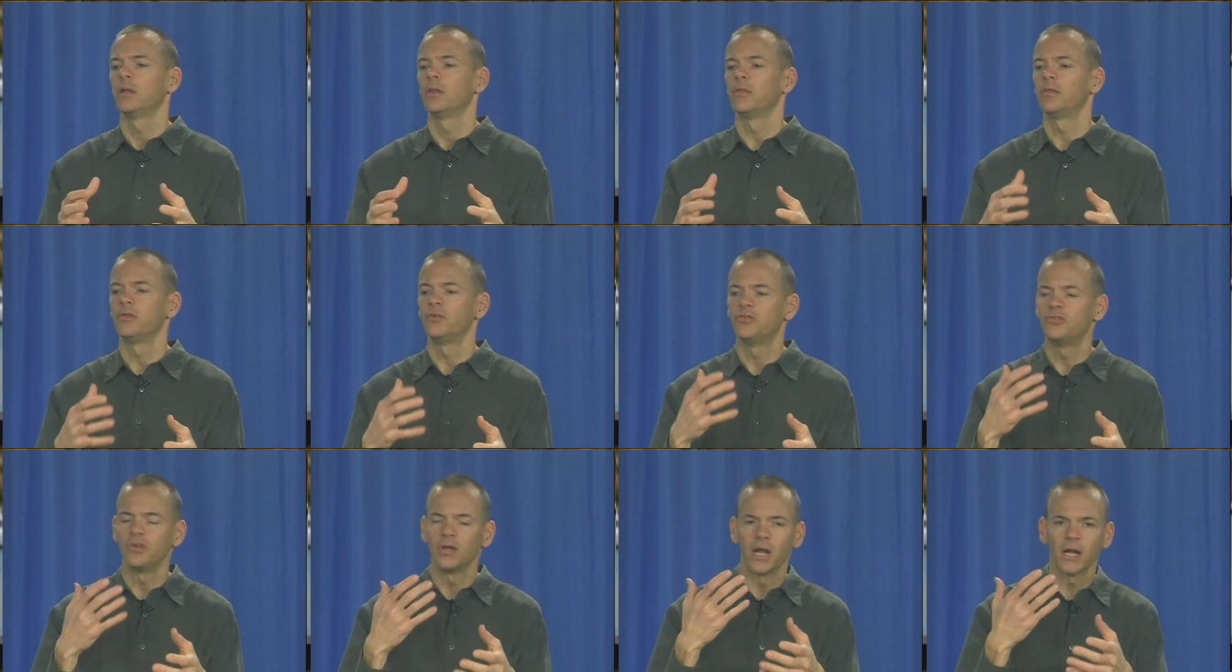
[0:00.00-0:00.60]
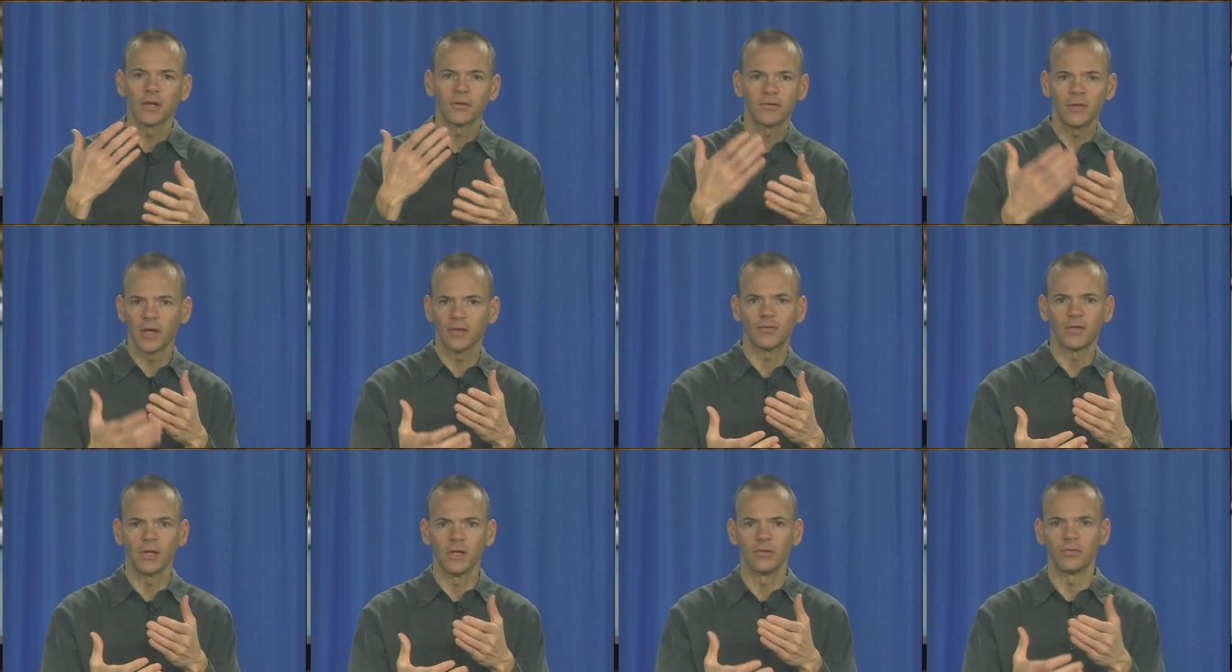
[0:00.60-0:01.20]
The genetic
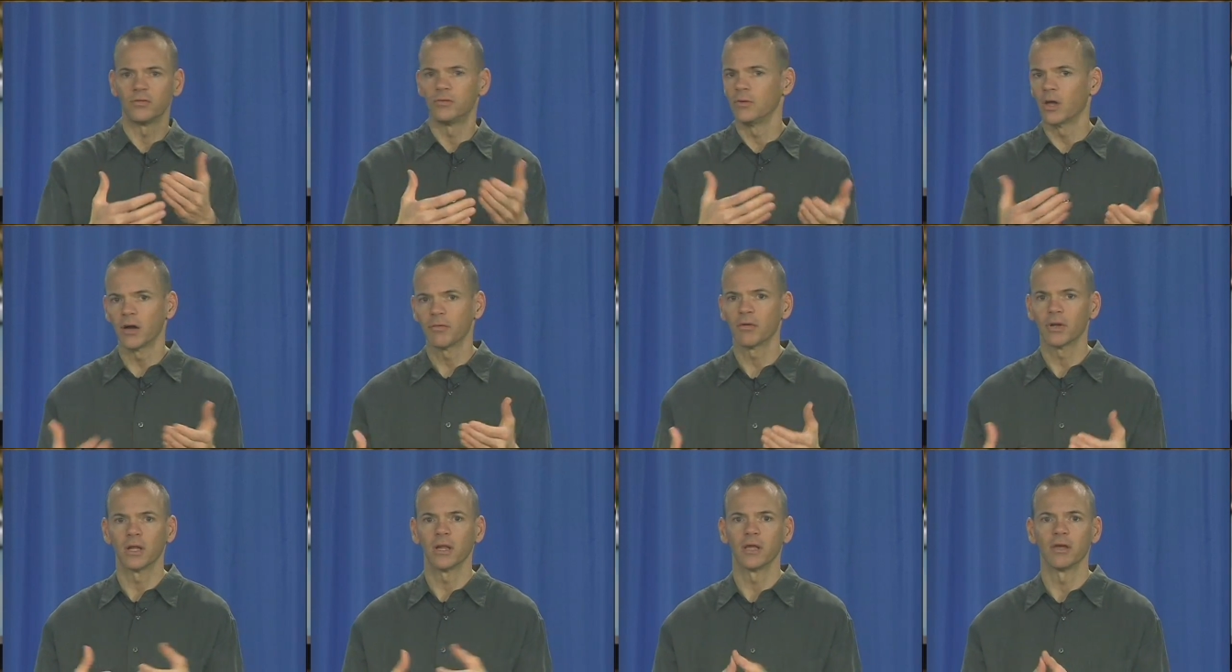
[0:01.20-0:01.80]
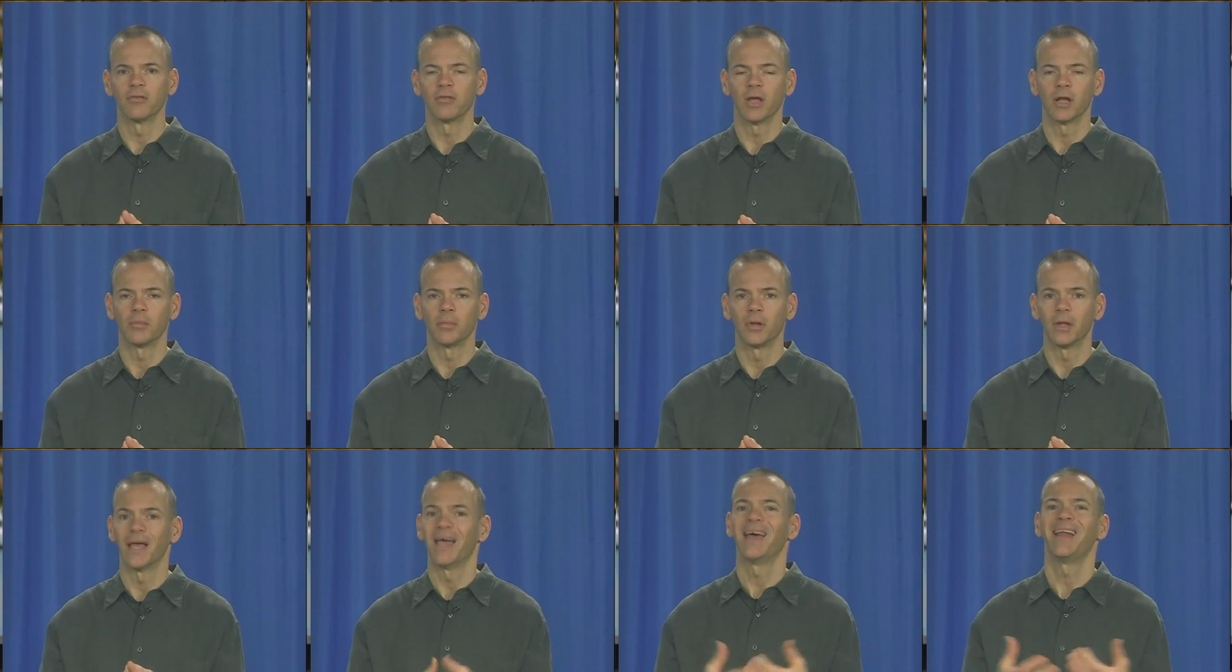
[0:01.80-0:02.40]
testing is not readily
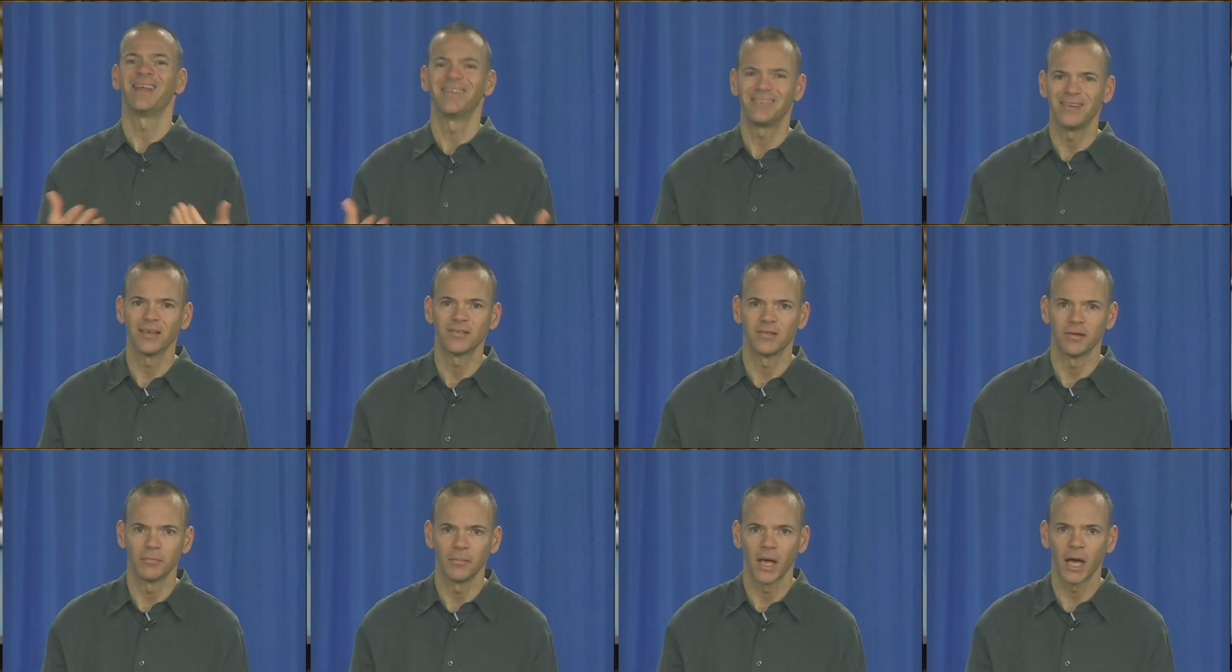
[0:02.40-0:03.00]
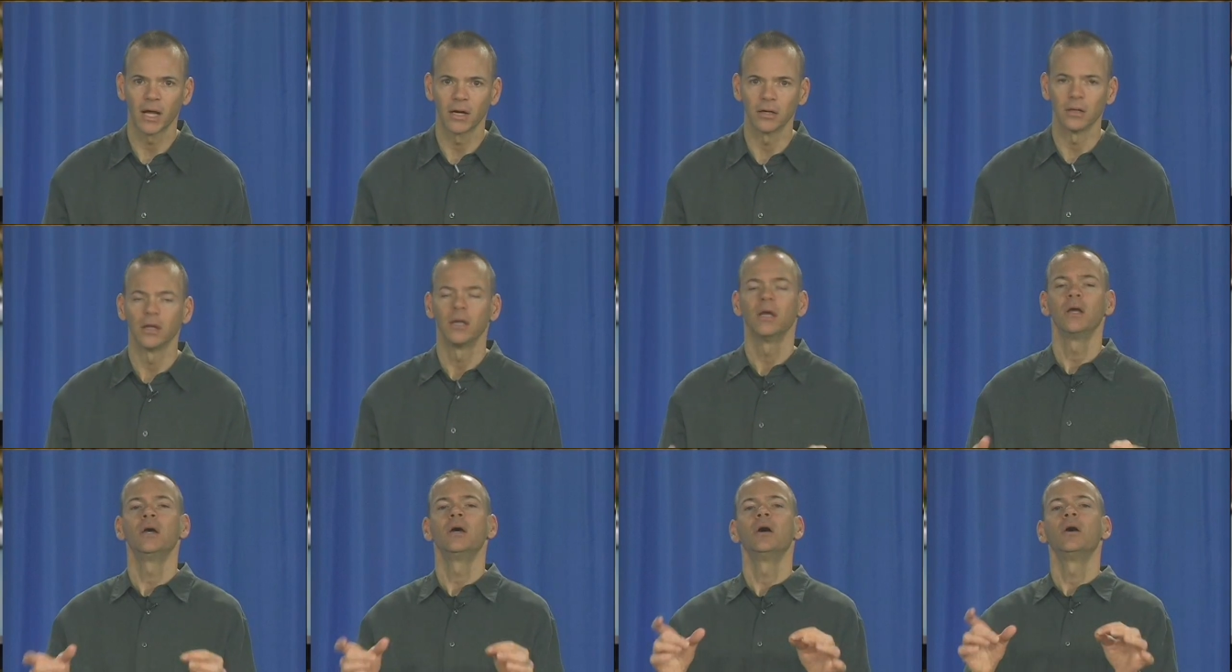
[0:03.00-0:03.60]
available, and it doesn't matter.
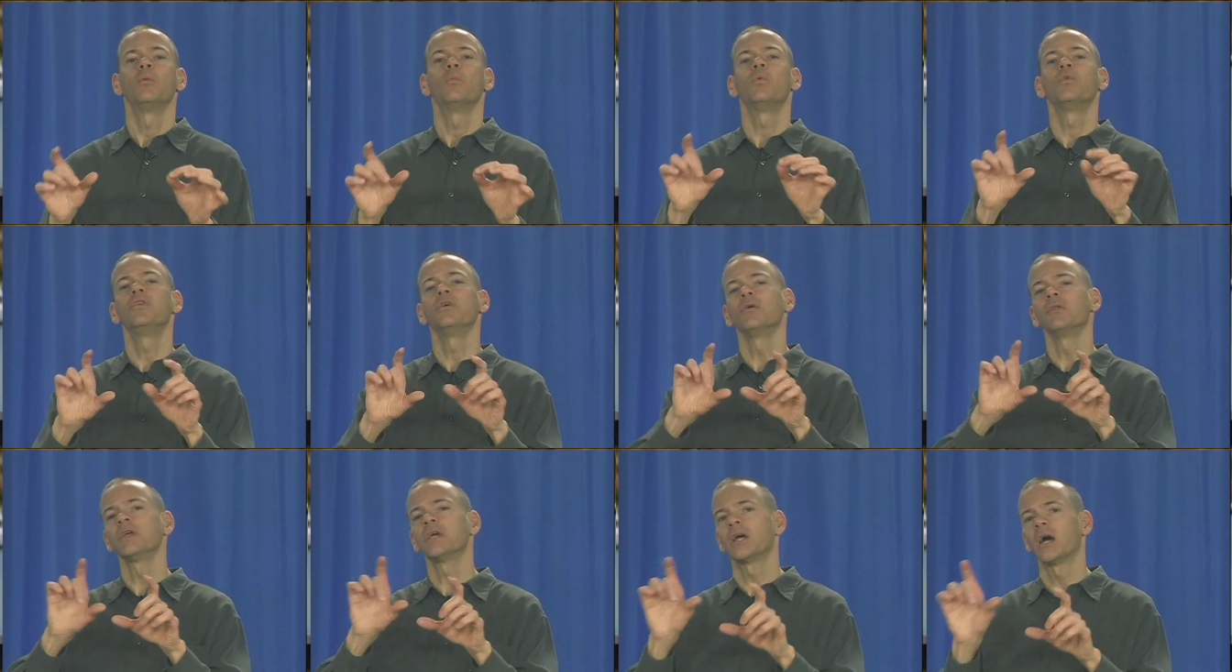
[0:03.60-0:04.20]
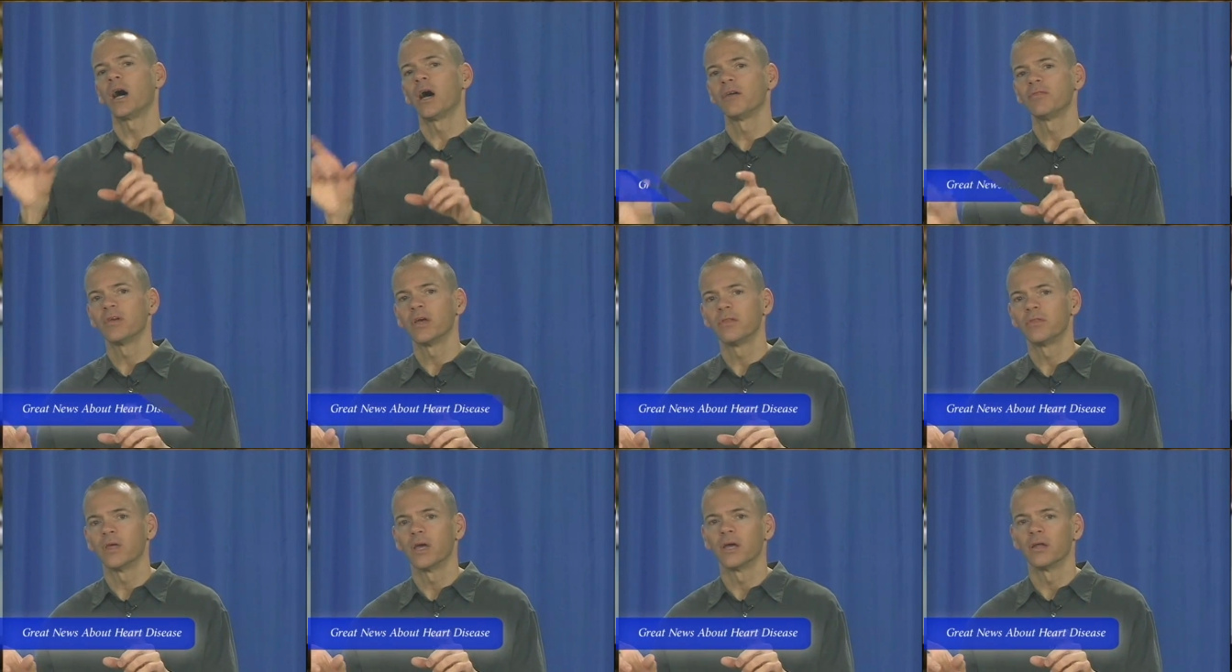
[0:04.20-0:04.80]
Well, the only
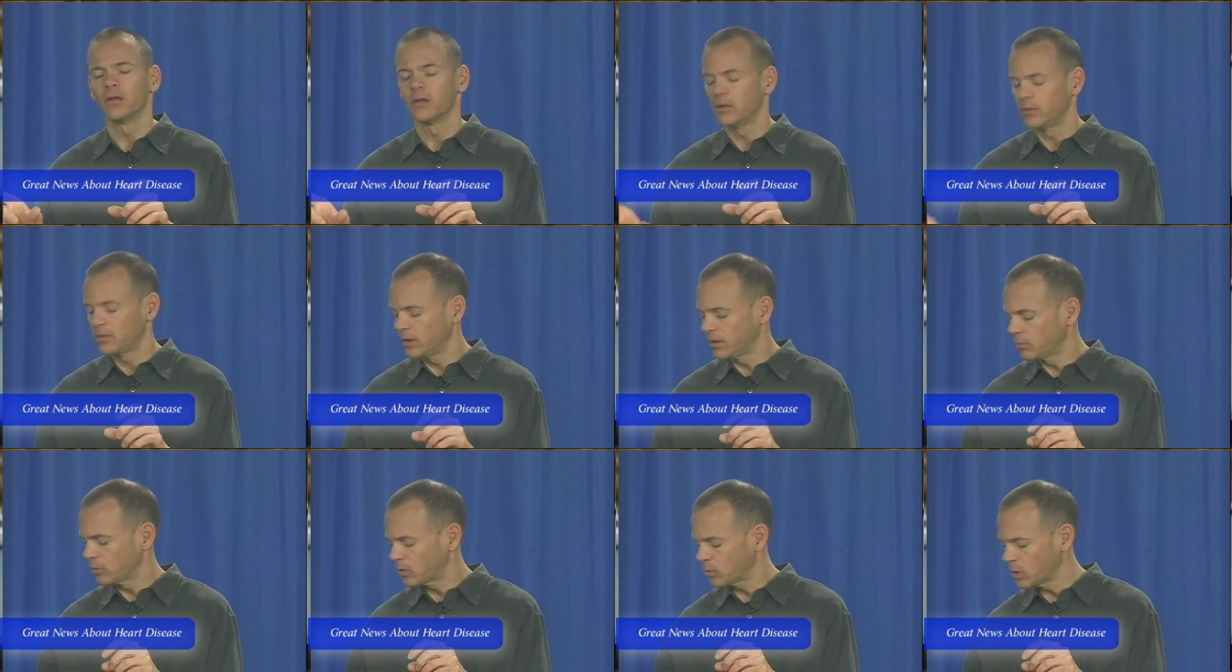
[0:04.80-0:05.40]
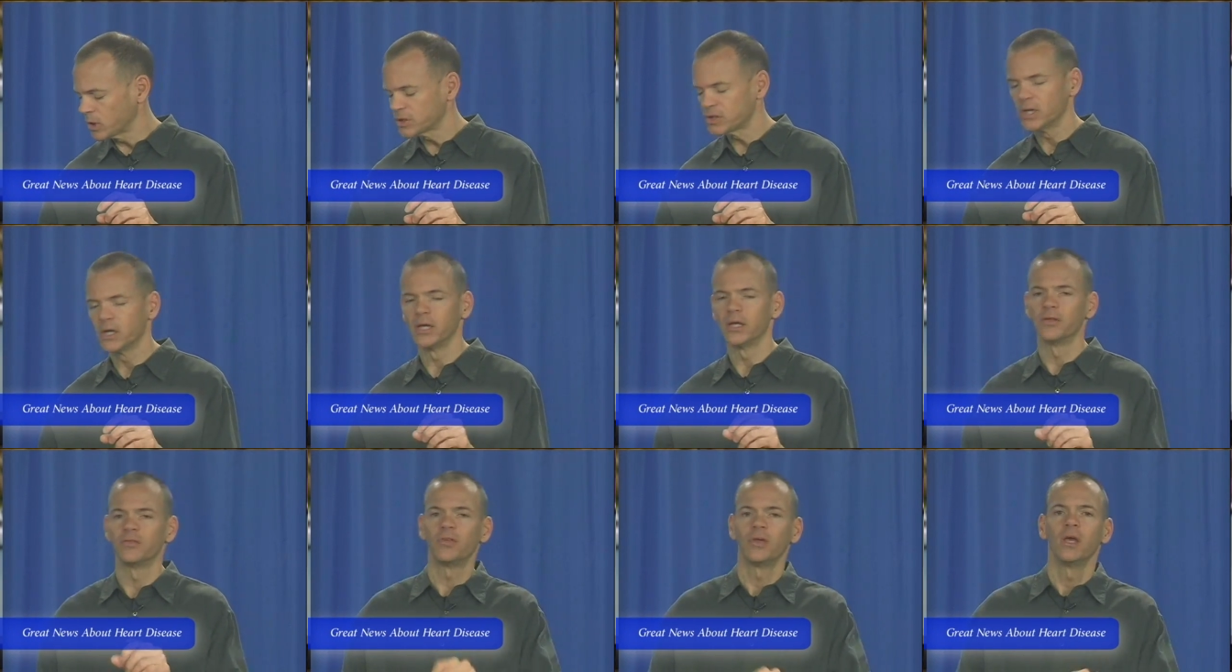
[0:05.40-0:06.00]
caveat that they were questioning
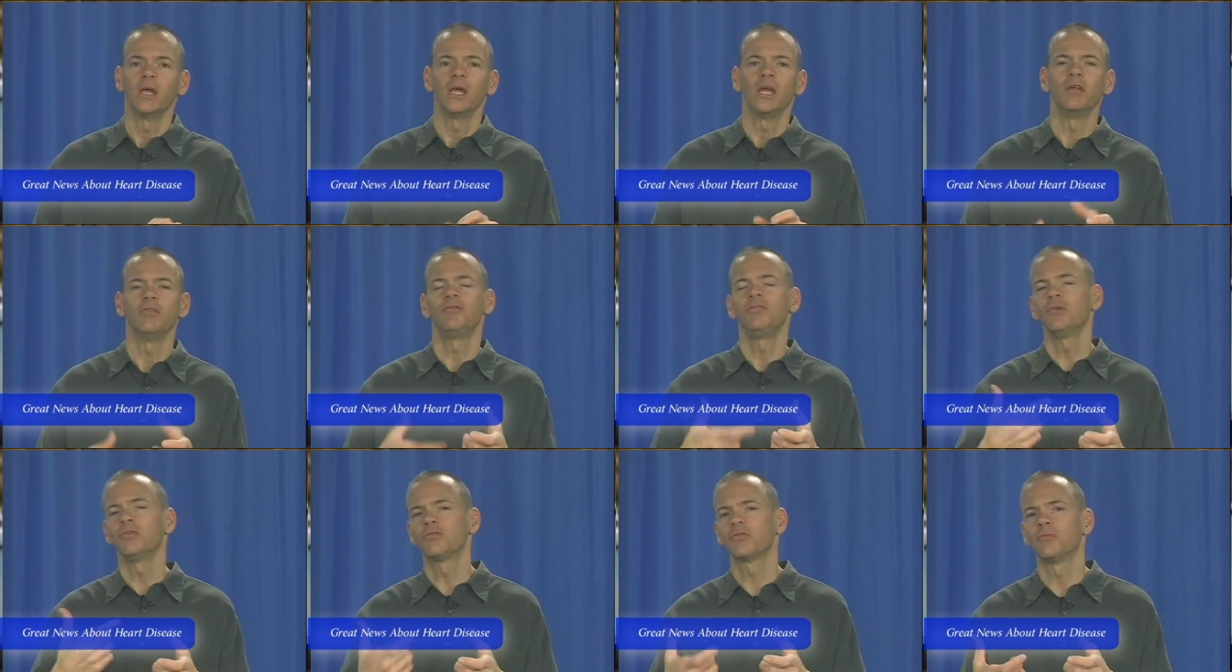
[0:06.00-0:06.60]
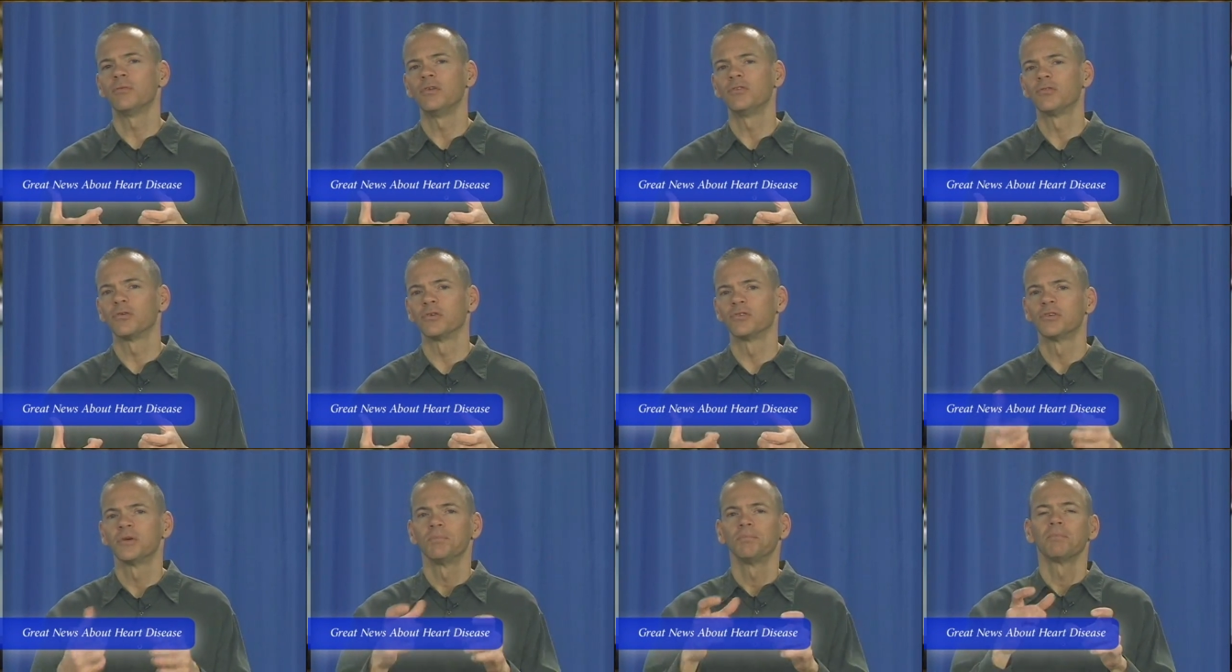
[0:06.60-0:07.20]
is, in future
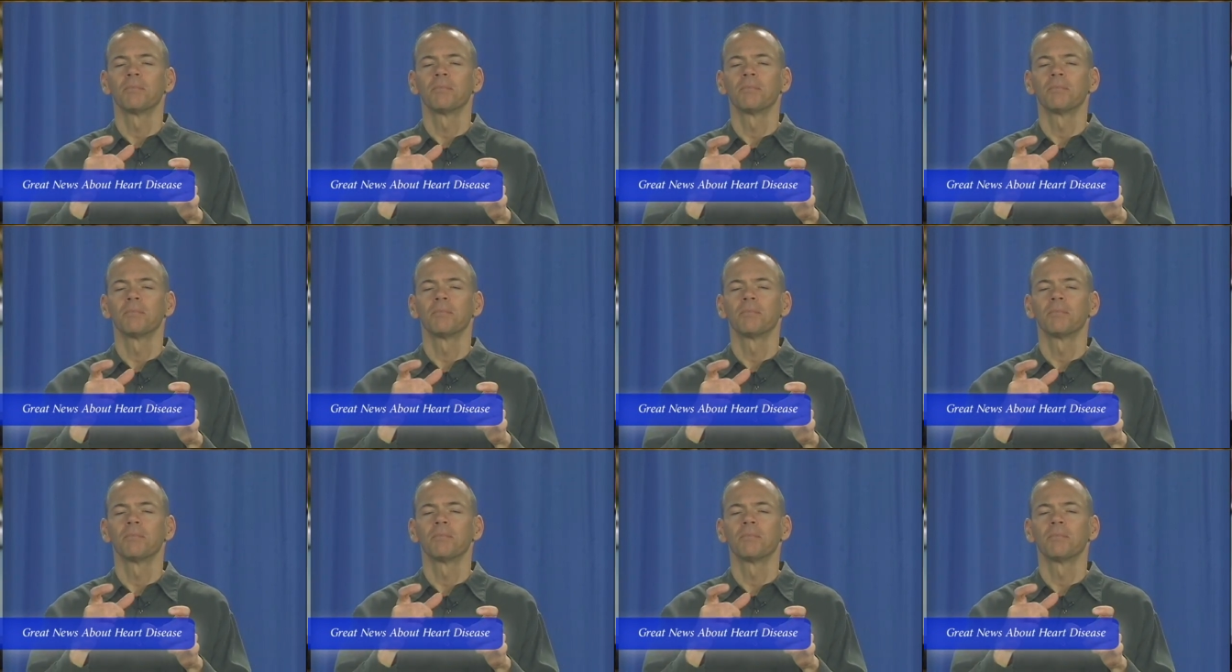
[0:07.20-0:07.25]
research,